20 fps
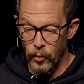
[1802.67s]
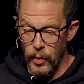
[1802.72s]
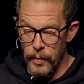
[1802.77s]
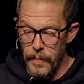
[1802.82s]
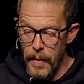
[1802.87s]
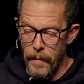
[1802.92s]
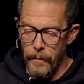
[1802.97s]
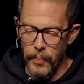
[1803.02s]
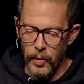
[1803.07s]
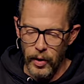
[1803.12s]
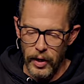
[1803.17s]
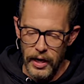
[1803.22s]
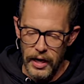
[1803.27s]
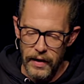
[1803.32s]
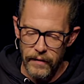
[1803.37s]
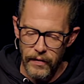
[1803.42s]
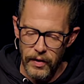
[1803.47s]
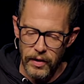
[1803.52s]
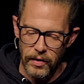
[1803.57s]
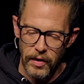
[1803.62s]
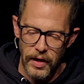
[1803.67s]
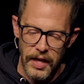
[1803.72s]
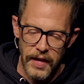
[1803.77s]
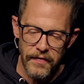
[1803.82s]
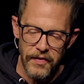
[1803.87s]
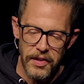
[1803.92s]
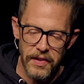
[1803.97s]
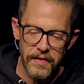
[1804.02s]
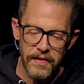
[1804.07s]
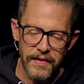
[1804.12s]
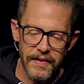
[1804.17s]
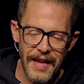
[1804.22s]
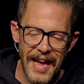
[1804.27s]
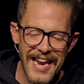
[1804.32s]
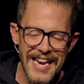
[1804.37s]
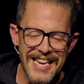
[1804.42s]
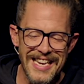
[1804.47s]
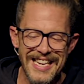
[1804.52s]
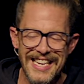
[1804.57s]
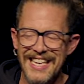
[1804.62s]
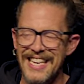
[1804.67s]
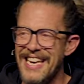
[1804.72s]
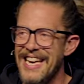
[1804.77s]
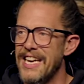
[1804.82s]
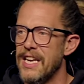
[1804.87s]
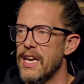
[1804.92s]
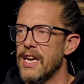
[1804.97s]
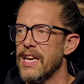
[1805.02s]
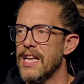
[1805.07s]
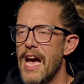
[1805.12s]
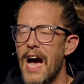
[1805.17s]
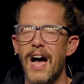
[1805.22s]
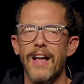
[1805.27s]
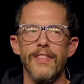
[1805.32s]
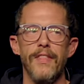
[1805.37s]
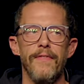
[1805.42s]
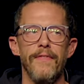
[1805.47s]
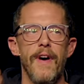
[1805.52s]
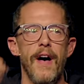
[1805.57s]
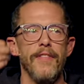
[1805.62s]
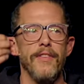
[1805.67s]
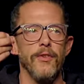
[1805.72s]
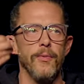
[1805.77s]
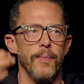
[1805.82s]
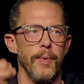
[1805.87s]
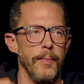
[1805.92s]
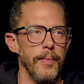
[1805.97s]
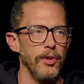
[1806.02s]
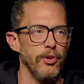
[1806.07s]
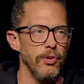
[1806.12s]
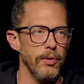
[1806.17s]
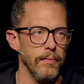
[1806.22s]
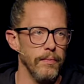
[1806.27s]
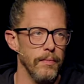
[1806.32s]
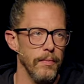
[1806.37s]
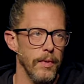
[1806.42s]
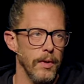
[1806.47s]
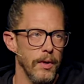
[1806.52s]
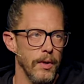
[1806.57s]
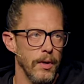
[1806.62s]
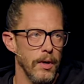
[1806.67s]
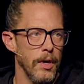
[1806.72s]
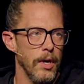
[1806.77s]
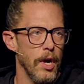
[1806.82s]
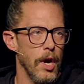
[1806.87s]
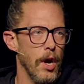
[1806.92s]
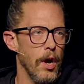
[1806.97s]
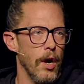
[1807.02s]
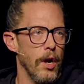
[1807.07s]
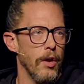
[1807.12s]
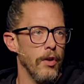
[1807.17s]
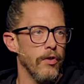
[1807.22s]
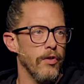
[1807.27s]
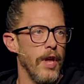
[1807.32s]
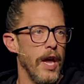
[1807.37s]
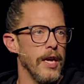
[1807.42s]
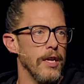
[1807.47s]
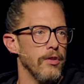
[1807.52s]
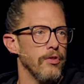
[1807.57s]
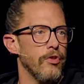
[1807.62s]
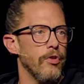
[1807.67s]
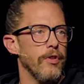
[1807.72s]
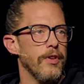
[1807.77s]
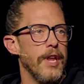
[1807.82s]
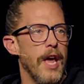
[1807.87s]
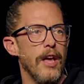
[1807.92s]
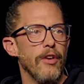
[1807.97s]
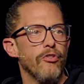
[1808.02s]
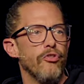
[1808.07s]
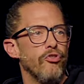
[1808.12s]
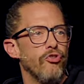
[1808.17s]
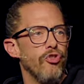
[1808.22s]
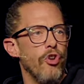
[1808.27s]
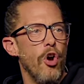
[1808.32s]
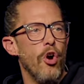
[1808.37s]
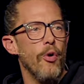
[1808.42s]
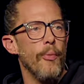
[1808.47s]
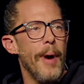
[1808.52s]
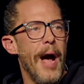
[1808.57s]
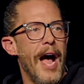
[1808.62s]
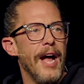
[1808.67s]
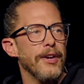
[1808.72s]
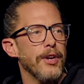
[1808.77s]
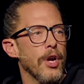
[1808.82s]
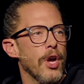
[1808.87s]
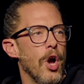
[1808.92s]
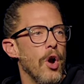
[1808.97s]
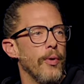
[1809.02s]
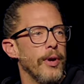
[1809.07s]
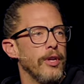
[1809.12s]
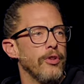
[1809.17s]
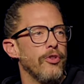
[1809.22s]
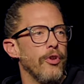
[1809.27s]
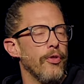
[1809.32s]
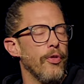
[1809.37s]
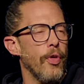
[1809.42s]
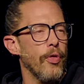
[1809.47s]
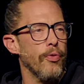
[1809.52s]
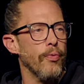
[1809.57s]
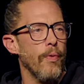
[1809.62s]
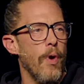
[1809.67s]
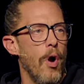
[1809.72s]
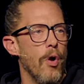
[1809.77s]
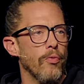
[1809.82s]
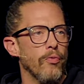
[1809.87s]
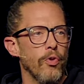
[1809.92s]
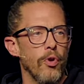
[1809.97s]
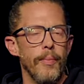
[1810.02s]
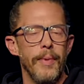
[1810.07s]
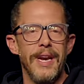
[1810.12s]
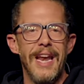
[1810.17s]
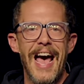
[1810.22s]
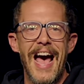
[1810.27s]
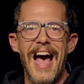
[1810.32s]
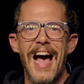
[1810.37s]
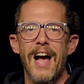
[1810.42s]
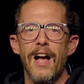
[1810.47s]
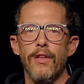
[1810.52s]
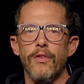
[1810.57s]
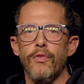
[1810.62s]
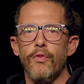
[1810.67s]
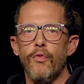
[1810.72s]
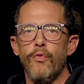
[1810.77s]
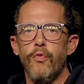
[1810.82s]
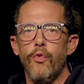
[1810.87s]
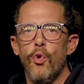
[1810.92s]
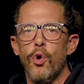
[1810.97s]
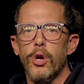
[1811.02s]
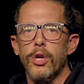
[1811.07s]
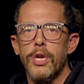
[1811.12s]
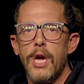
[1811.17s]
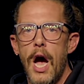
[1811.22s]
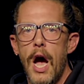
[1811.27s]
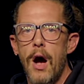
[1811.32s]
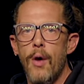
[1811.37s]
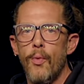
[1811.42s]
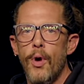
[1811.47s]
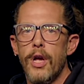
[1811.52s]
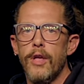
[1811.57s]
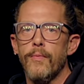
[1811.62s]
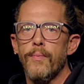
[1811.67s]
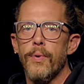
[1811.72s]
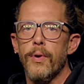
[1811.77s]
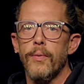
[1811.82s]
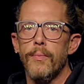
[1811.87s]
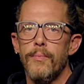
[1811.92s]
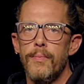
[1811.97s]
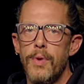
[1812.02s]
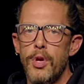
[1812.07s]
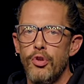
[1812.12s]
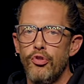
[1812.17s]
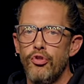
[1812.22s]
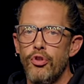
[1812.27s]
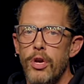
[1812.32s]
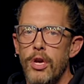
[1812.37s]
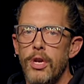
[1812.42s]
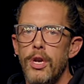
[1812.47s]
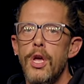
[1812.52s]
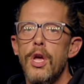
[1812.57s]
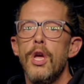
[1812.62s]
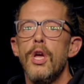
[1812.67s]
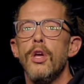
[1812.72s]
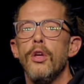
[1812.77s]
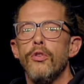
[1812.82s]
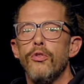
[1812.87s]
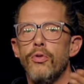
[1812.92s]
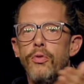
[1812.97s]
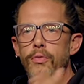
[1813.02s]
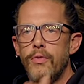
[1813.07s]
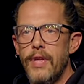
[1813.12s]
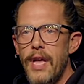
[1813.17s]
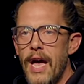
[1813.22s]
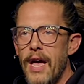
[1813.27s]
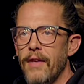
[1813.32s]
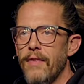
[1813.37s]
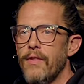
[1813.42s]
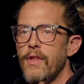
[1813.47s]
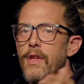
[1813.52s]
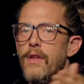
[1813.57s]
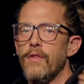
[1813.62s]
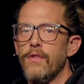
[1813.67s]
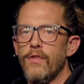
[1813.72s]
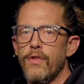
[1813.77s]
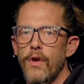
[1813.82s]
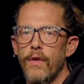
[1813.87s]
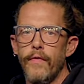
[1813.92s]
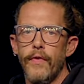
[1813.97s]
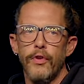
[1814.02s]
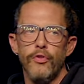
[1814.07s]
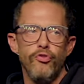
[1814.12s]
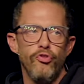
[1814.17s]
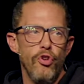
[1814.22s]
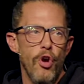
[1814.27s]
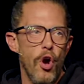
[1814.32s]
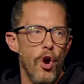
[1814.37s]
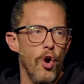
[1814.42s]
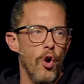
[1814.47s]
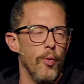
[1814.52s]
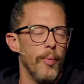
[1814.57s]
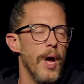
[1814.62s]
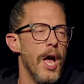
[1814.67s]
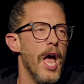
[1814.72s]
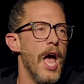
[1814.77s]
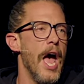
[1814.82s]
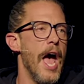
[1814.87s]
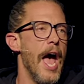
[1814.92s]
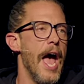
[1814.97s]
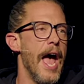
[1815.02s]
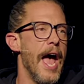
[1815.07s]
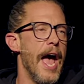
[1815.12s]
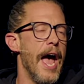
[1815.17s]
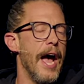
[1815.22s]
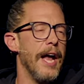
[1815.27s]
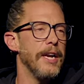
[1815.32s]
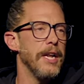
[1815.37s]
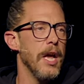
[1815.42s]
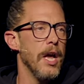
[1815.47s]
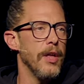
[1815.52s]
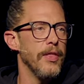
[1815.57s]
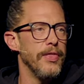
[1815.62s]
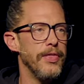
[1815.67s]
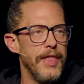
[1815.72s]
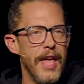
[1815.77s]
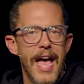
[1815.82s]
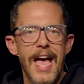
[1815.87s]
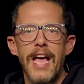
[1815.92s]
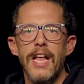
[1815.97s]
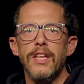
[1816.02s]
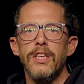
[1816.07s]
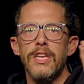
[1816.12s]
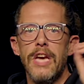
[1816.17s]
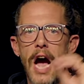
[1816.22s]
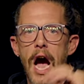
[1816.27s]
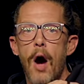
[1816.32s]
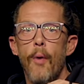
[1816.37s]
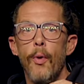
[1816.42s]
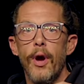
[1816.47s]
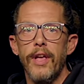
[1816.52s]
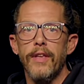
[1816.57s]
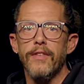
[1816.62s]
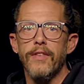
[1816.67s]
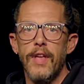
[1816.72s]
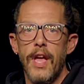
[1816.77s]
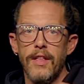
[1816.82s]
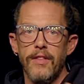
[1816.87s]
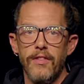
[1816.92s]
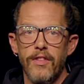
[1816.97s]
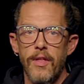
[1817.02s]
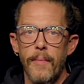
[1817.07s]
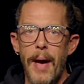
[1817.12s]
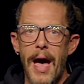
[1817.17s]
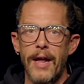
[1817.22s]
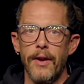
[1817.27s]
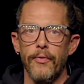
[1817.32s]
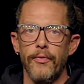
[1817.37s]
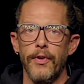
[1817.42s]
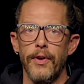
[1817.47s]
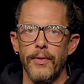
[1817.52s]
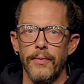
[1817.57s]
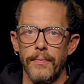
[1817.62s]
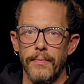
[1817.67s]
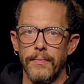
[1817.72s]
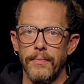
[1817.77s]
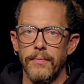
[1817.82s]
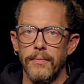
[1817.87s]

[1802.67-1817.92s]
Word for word: Remember, even Satan needed God the Father's permission. Satan, to test Job, had to go into the throne room and ask for Yahweh's permission to test his servant Job. And then Yahweh sets the battlefield.